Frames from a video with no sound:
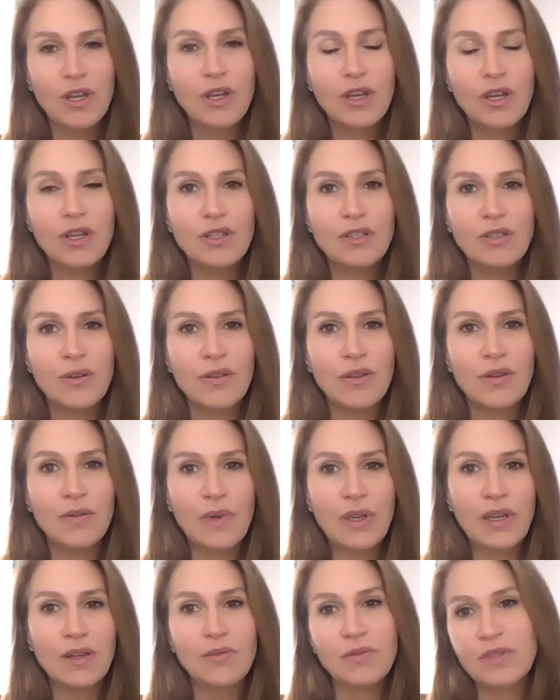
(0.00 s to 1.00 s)
so that
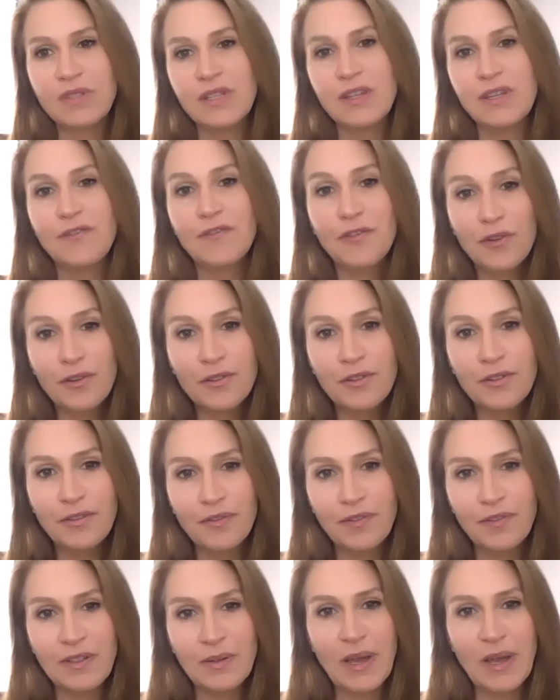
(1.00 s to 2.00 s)
we can receive further
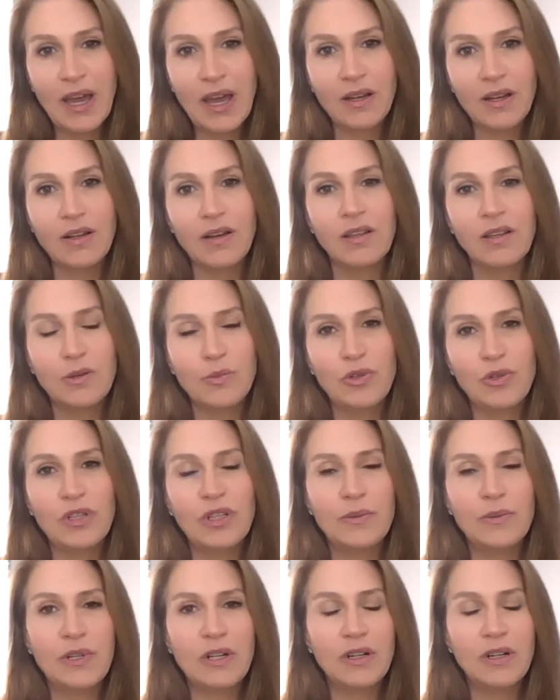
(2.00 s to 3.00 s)
feedback on the
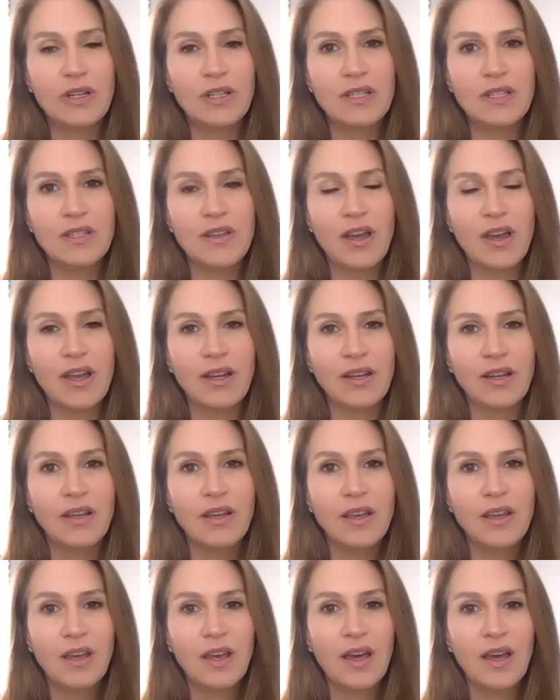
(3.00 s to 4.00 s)
preliminary design
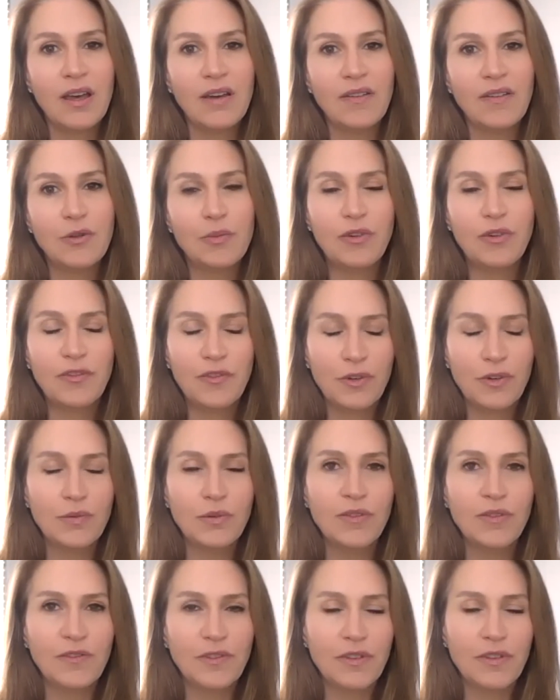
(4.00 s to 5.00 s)
of the preferred
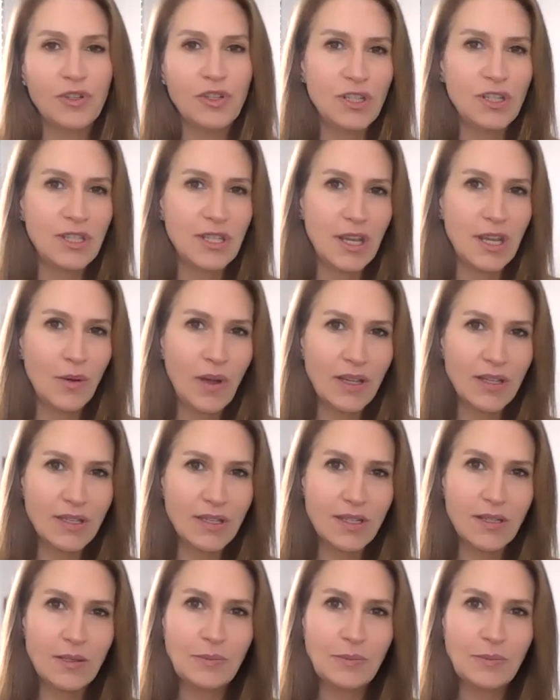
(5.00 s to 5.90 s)
route for the GTA West.